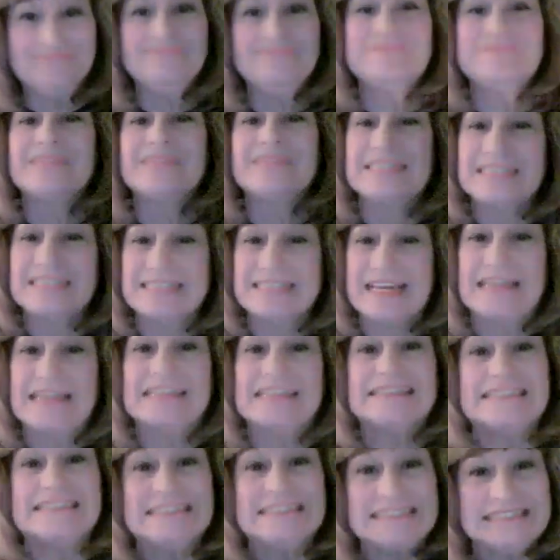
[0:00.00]
They say
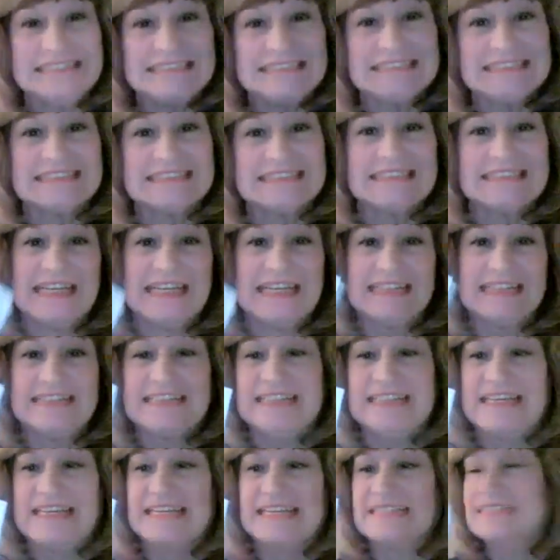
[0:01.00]
at
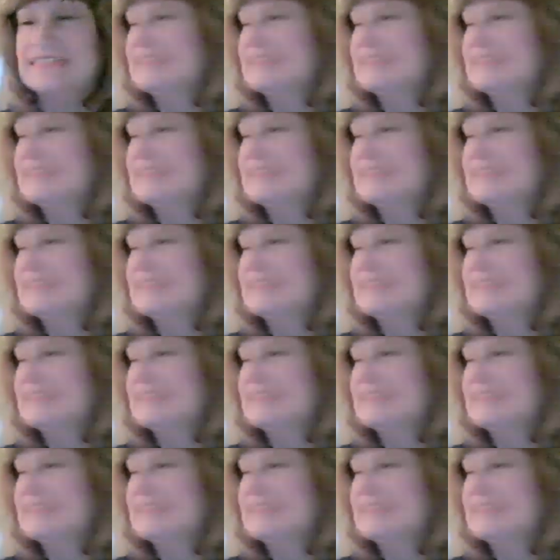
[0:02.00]
the end.